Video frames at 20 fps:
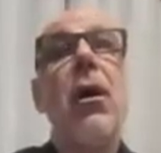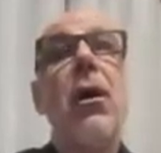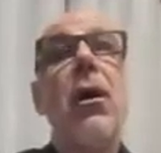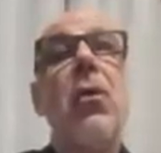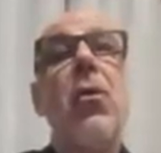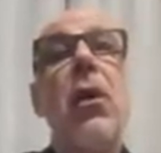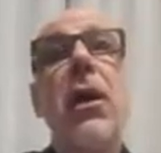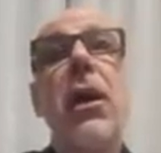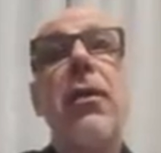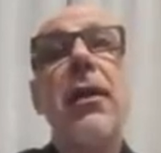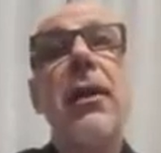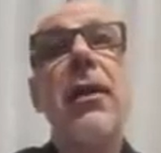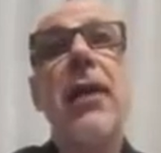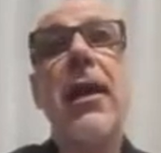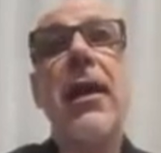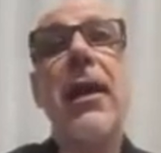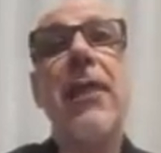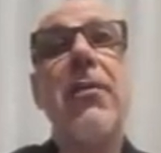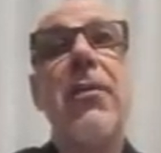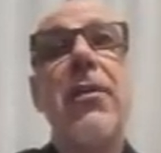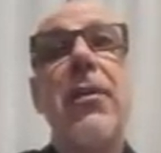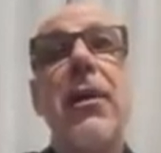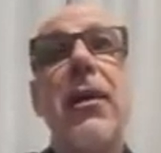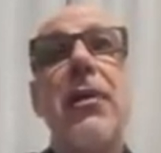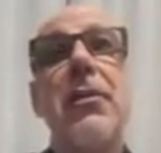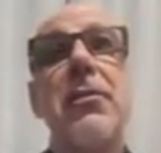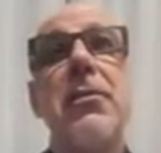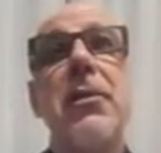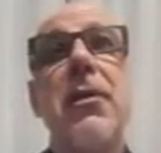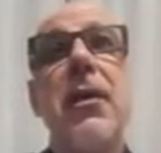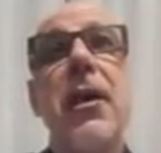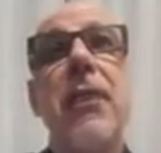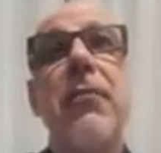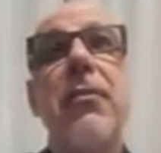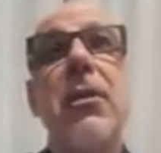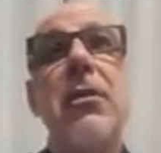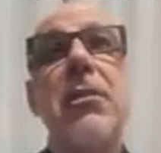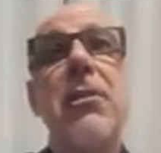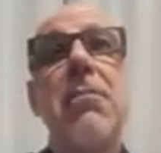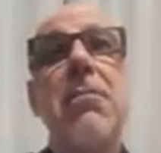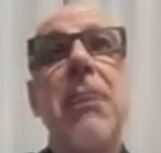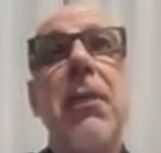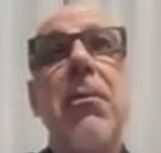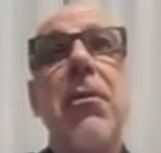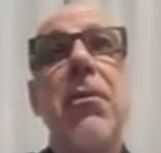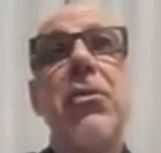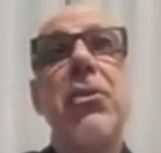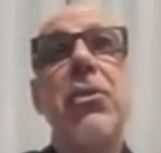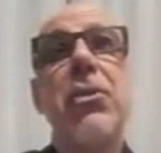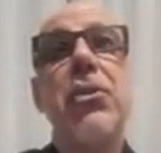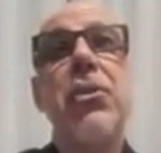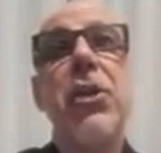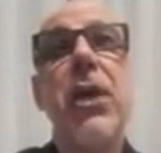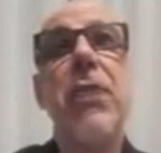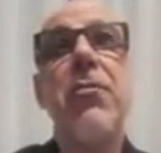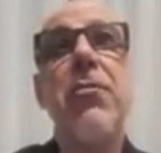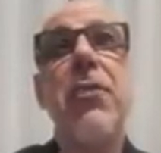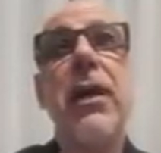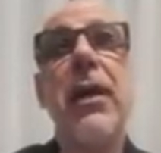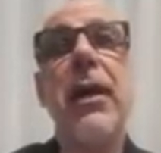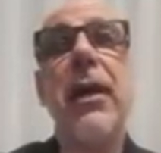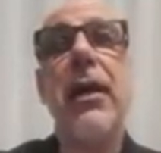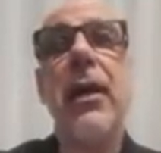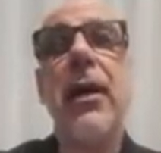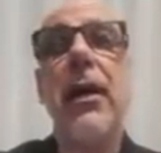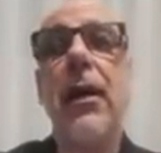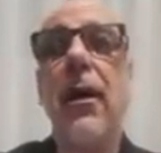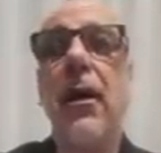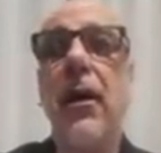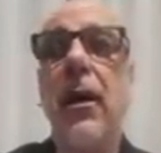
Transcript: Well, I think like everything else in life, you know, some people just generally